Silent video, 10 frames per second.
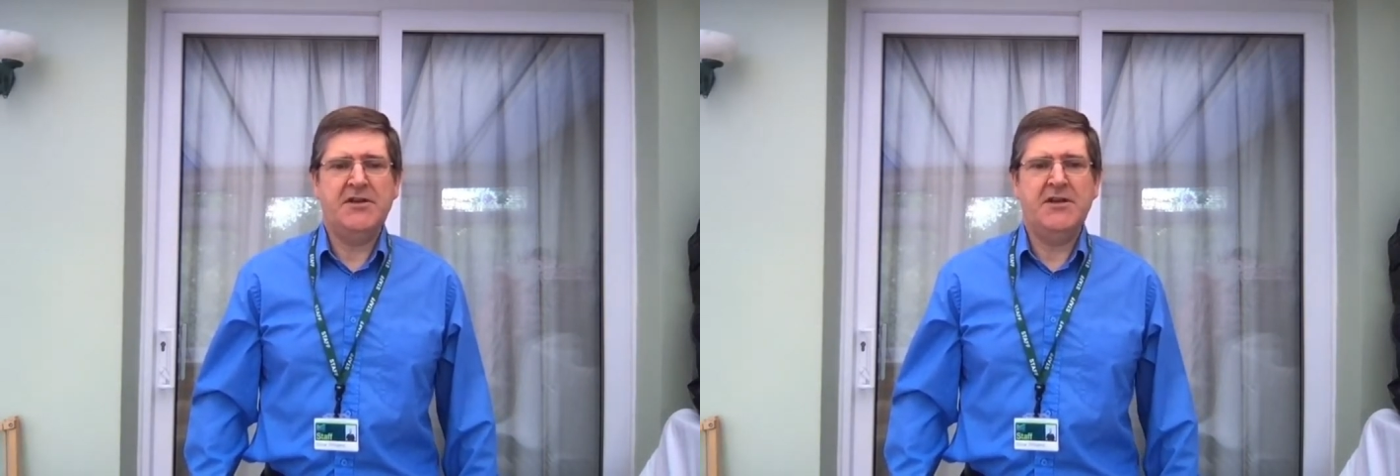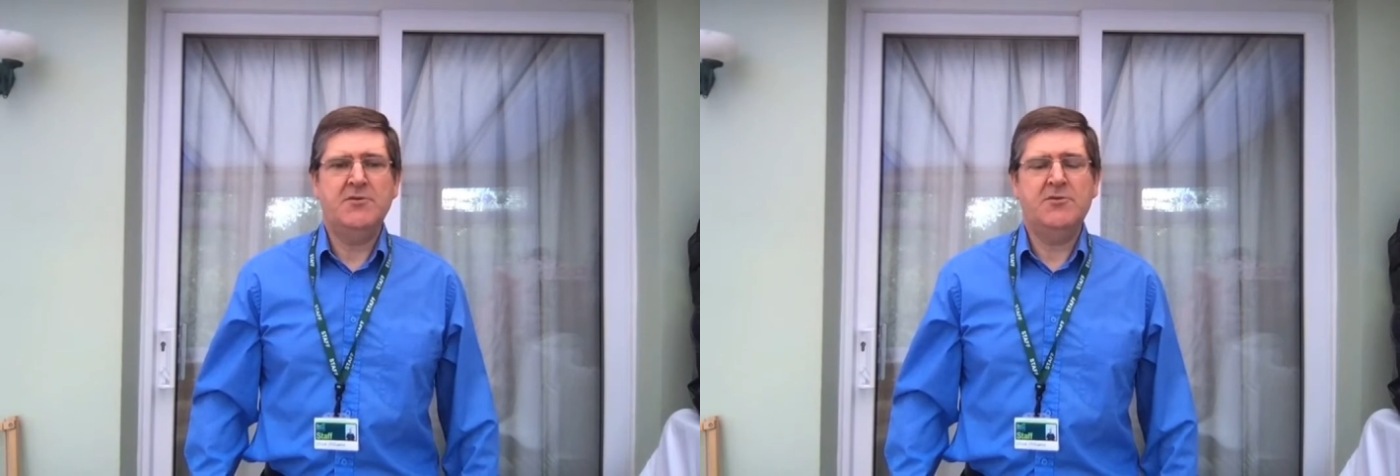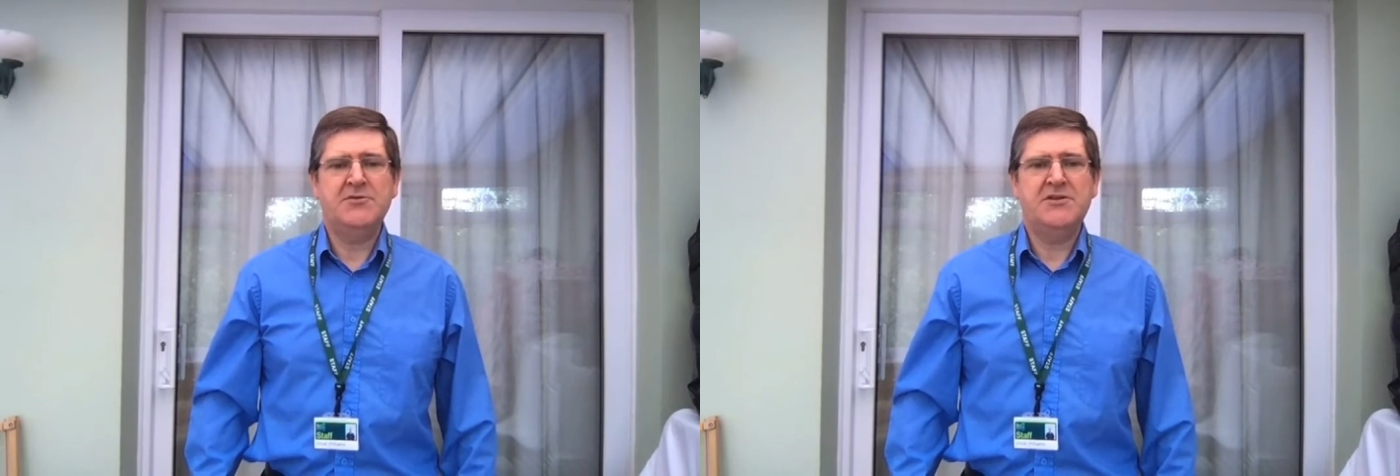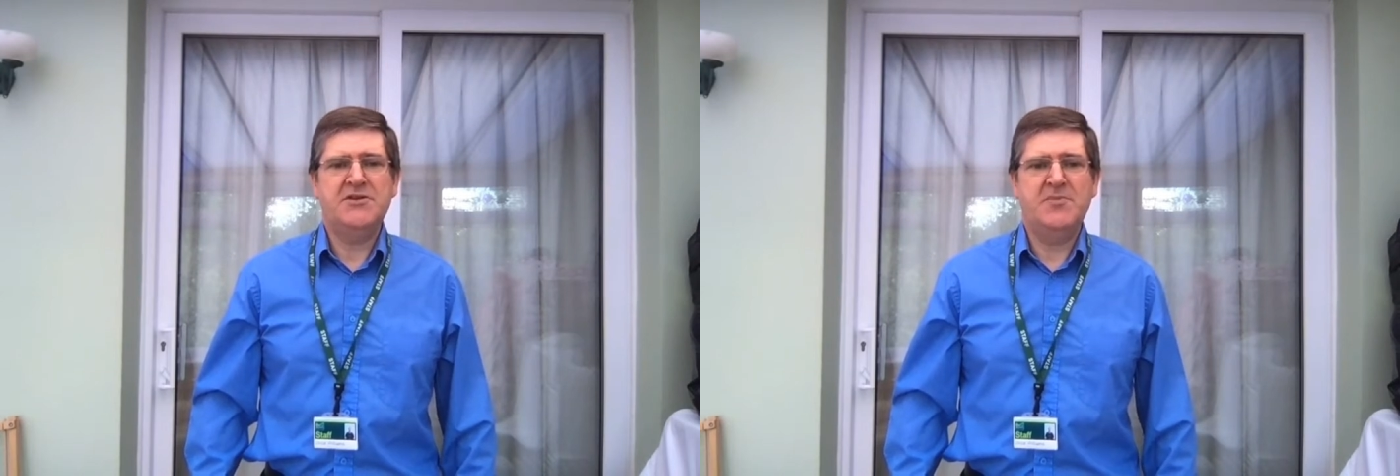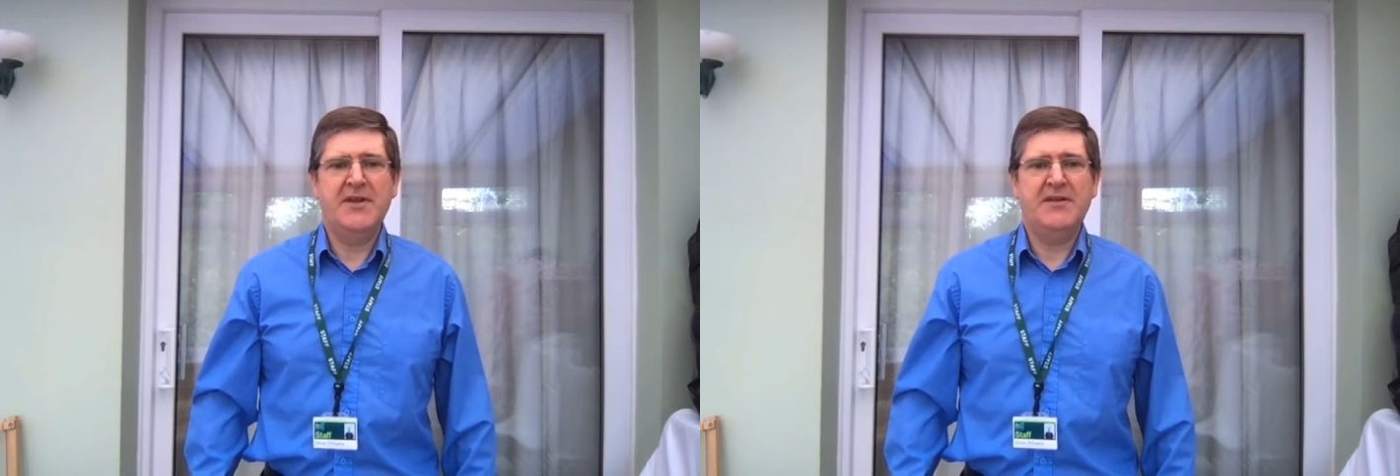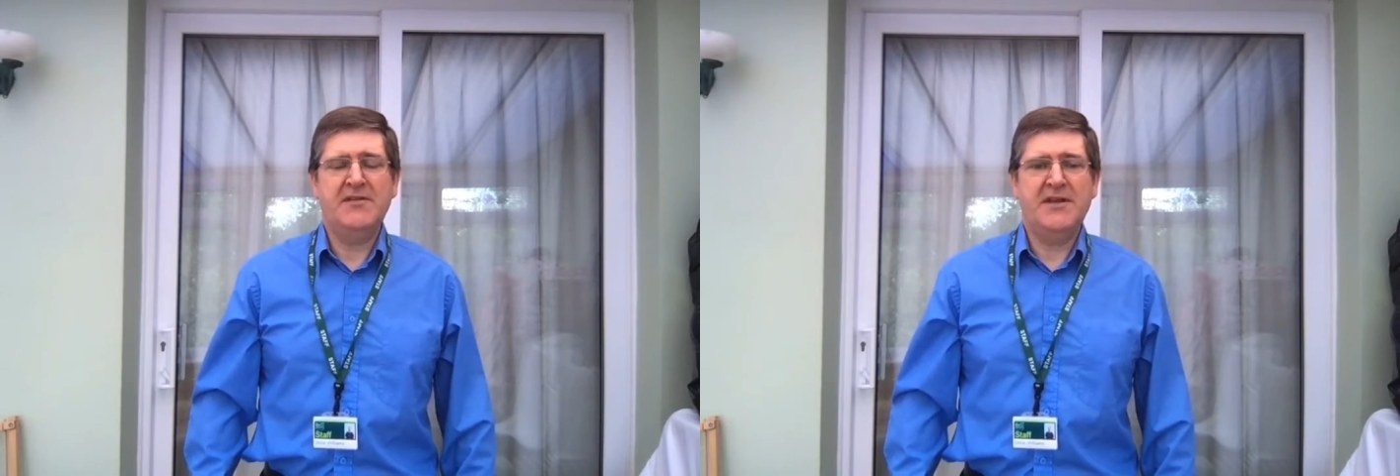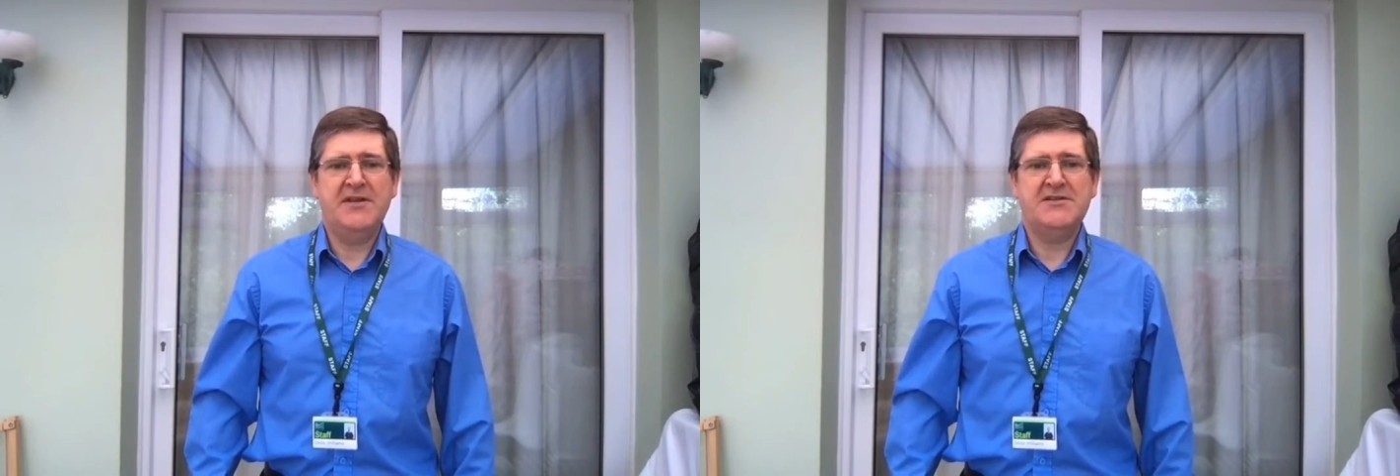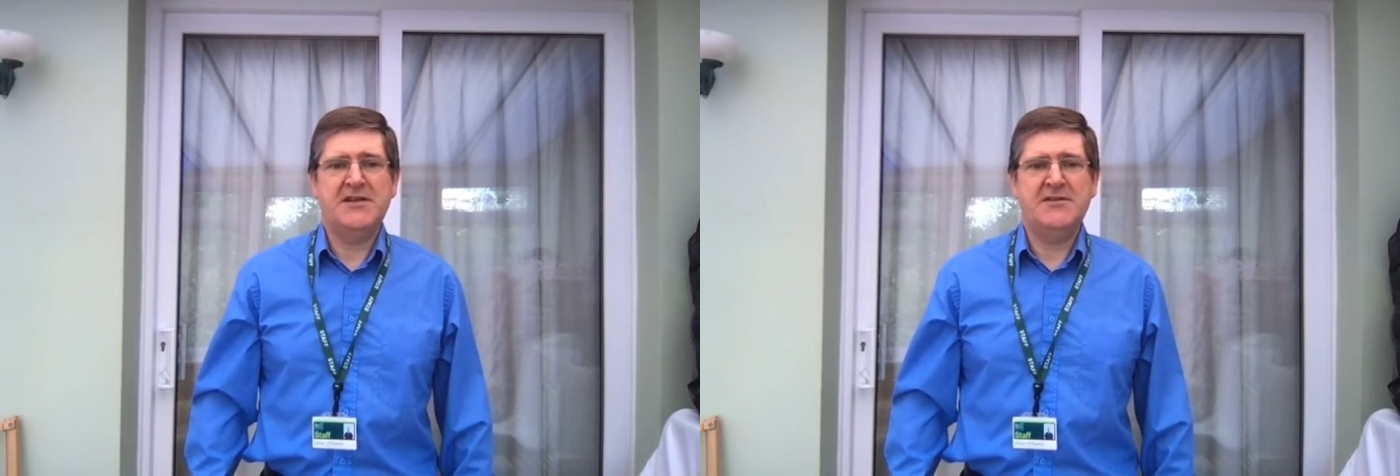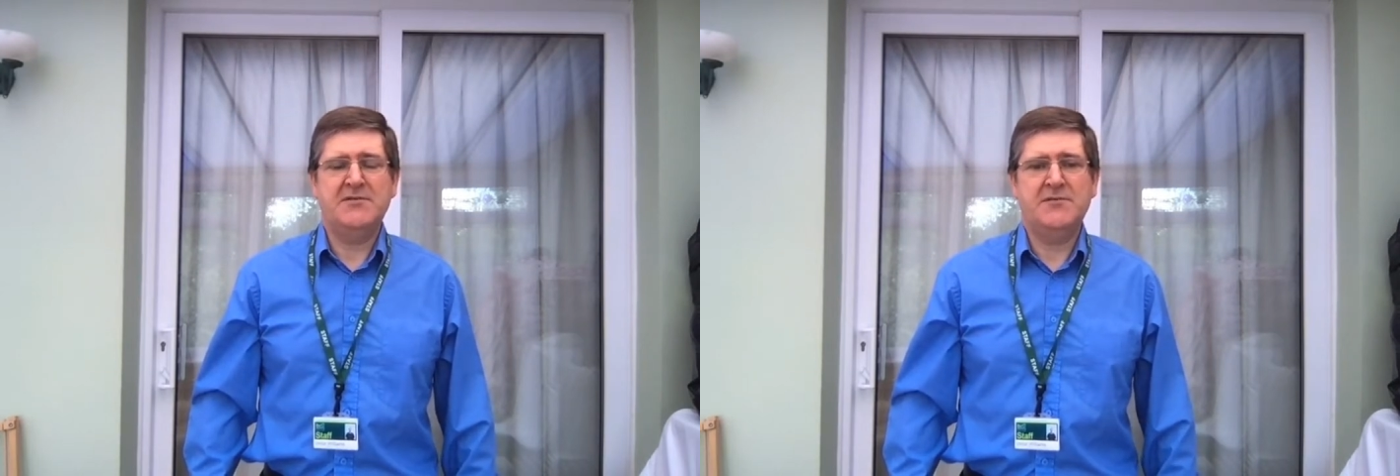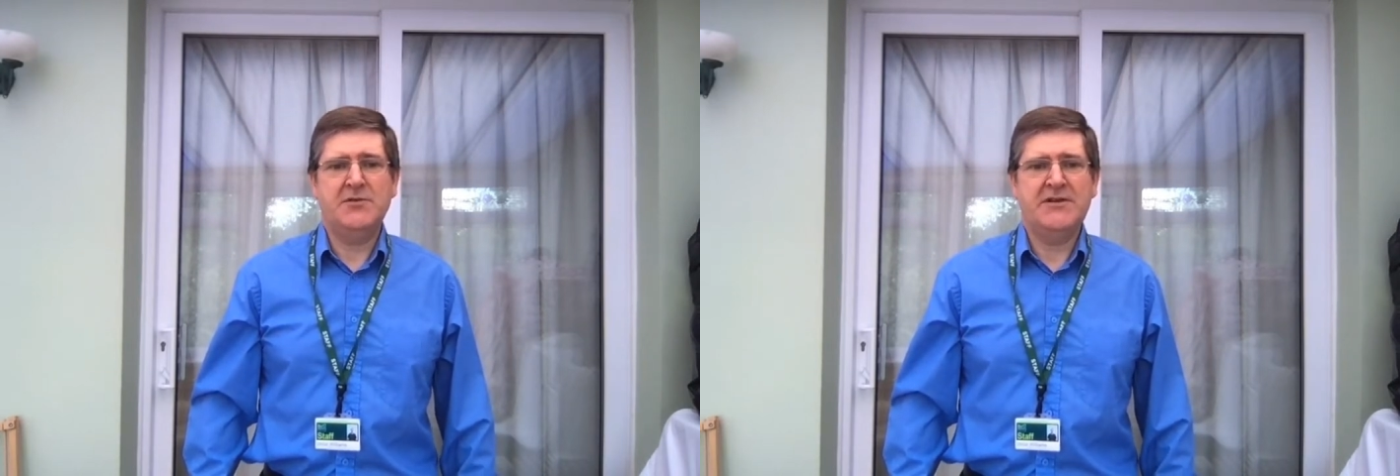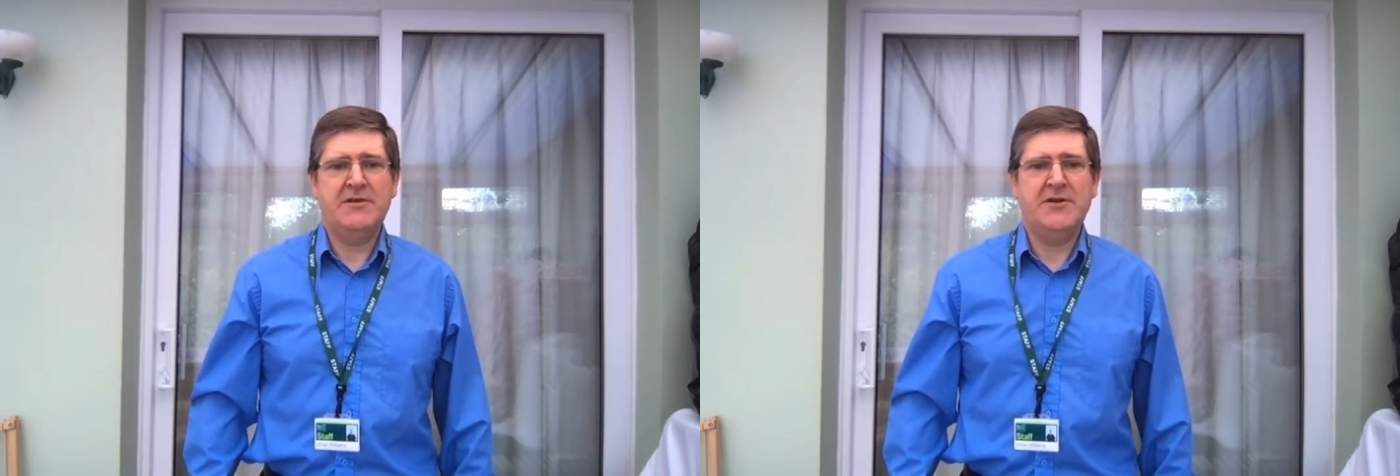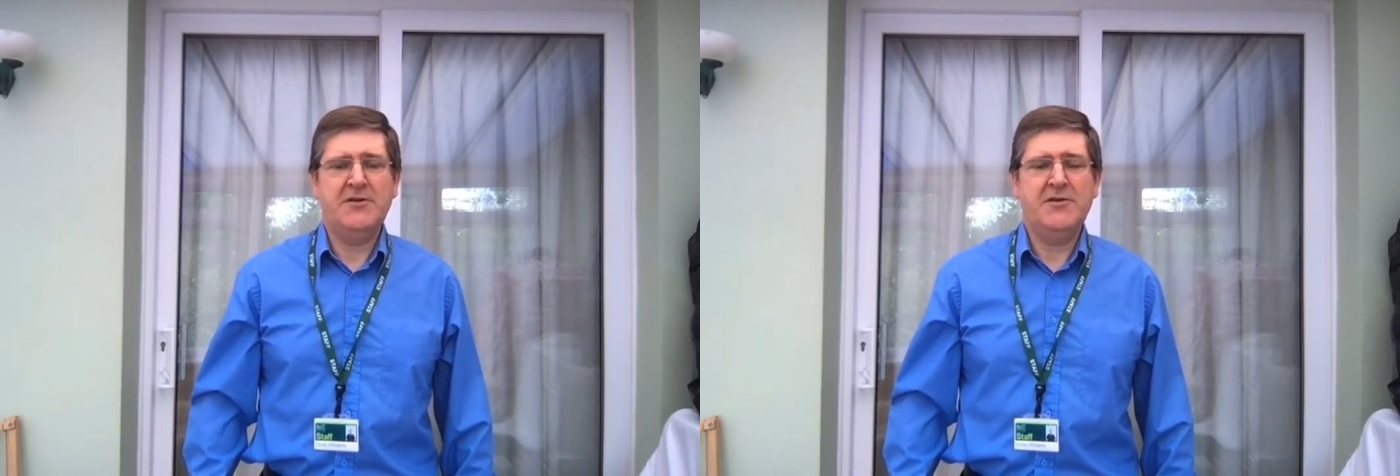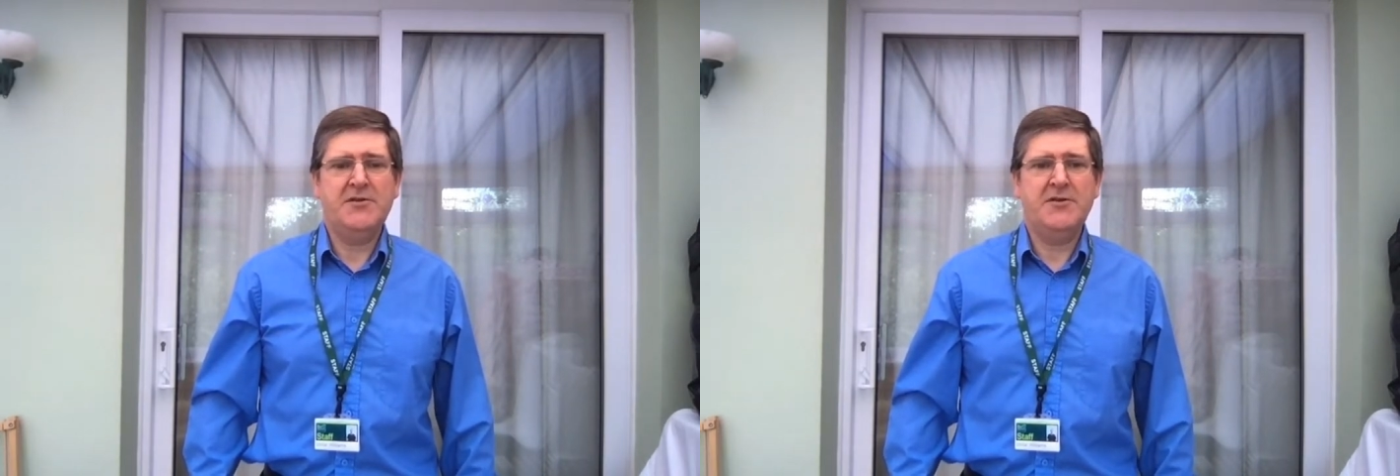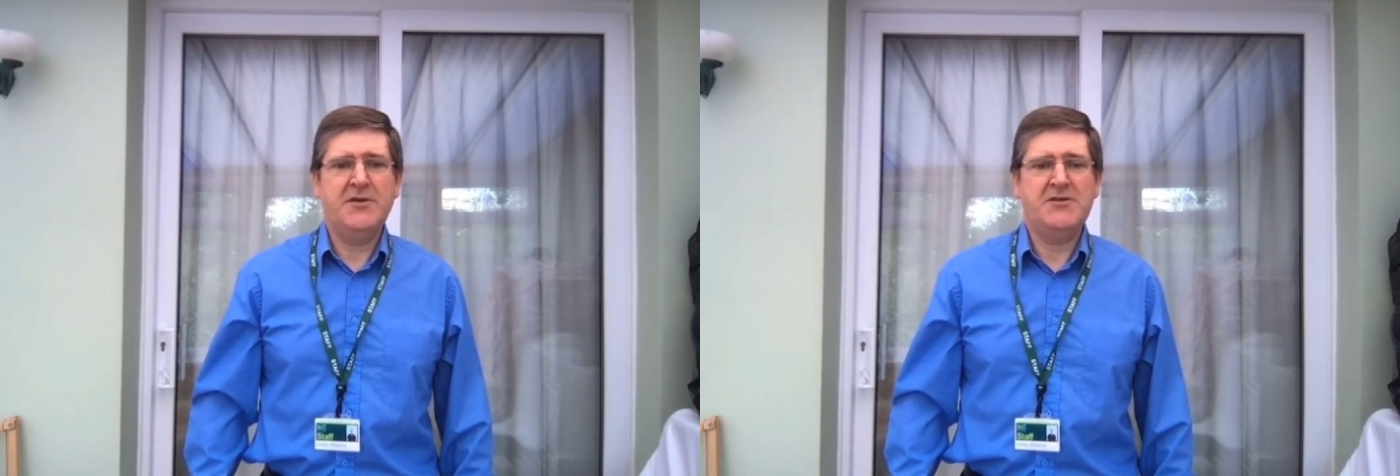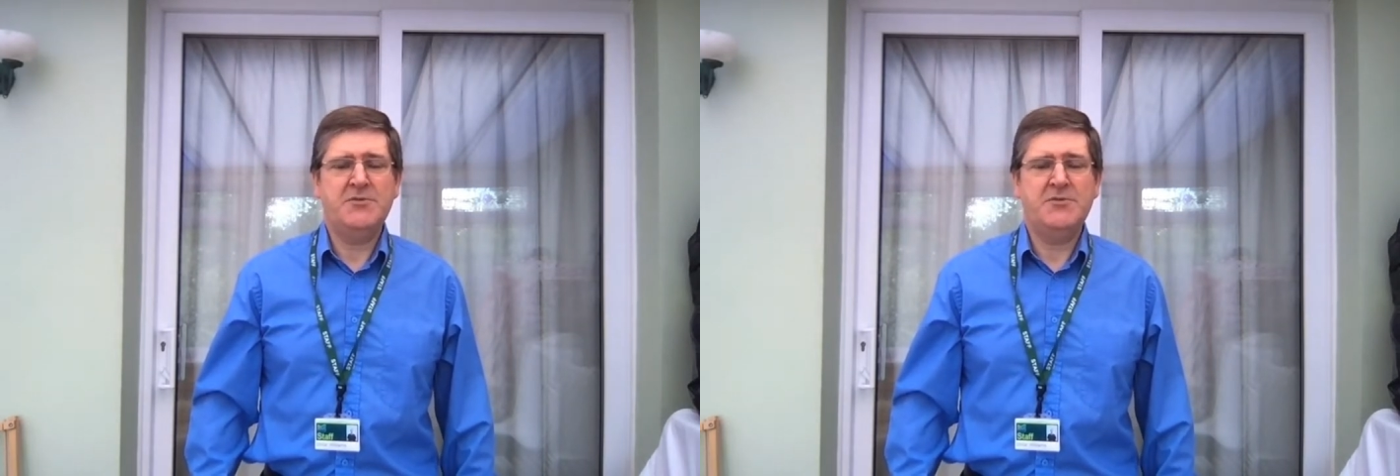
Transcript: In order to build things that don't fall down in earthquakes,